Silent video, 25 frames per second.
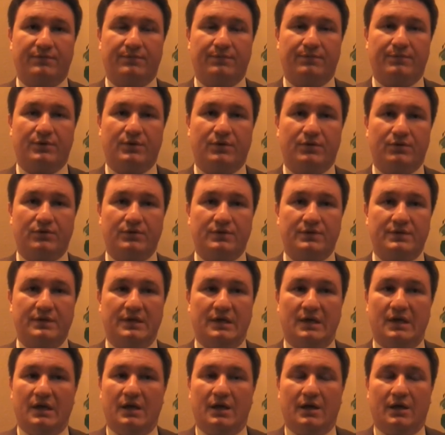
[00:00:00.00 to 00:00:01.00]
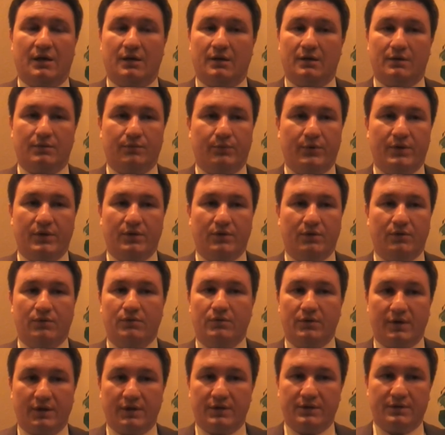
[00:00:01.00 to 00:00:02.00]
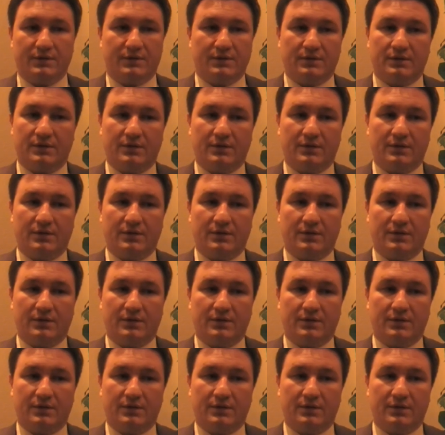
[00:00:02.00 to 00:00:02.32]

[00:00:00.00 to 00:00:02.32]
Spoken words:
because we know, and